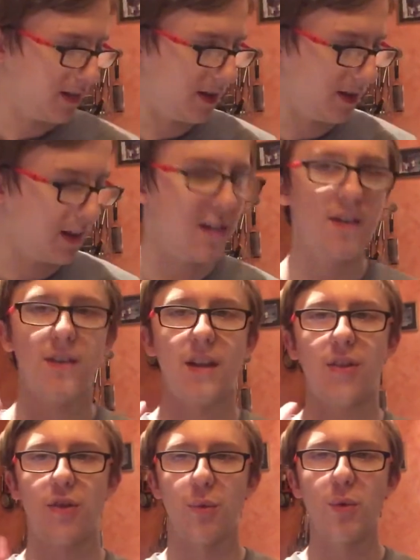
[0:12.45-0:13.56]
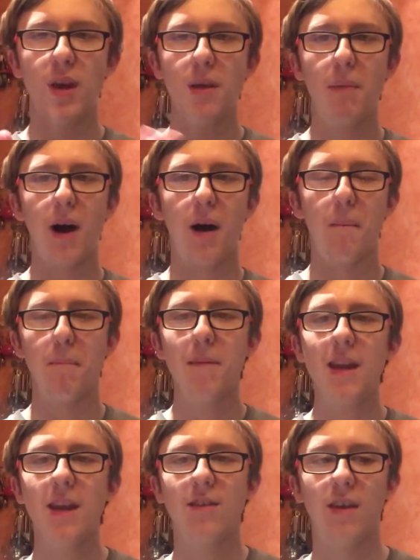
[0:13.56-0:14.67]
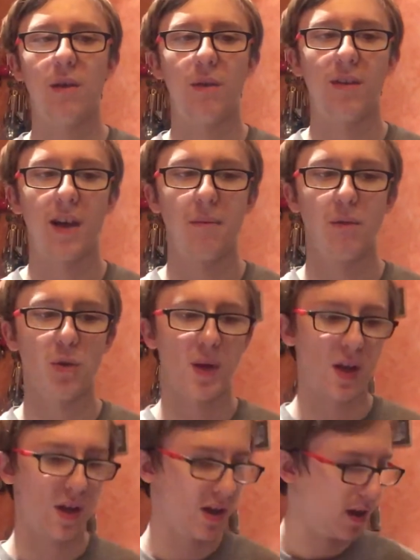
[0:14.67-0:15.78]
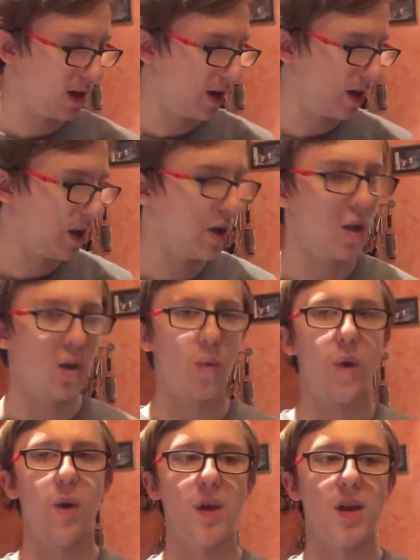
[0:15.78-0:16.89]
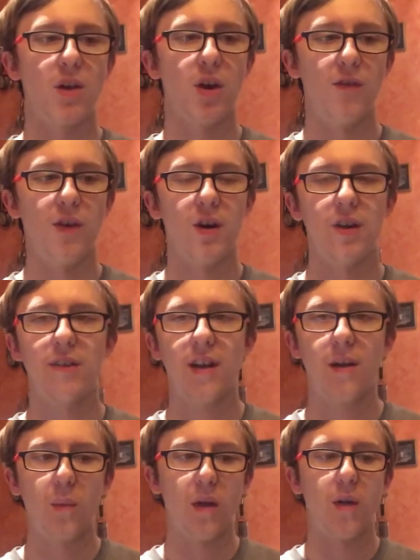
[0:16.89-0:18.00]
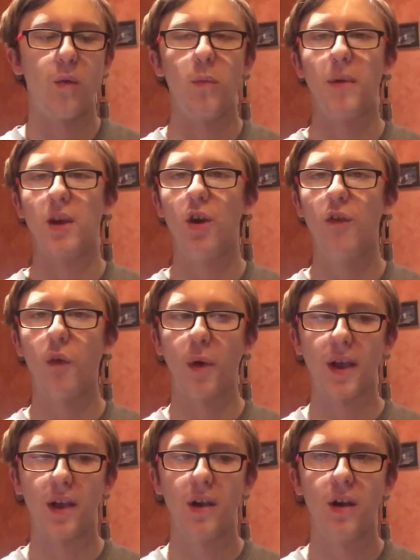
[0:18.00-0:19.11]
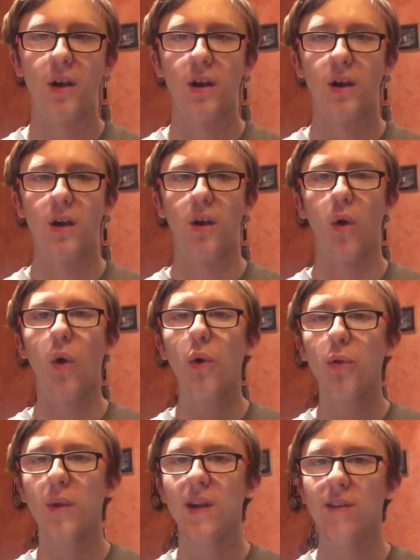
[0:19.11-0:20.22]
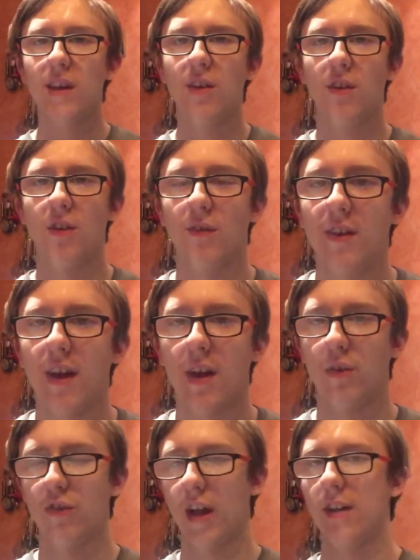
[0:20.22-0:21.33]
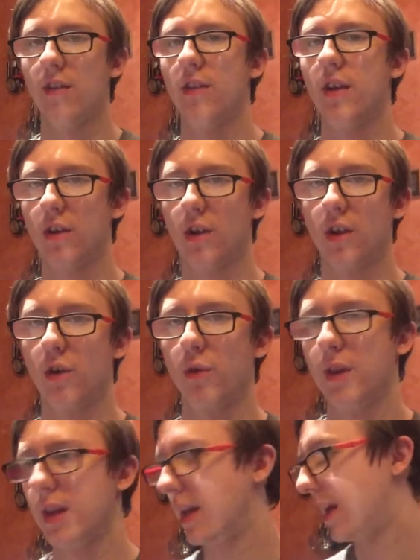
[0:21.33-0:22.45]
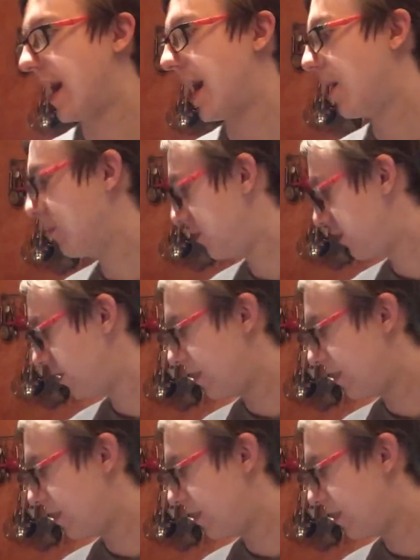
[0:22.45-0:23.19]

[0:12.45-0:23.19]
This is a 3-part mini-series I'm doing where I will be covering all 3 seasons of Attack on Titan that are currently out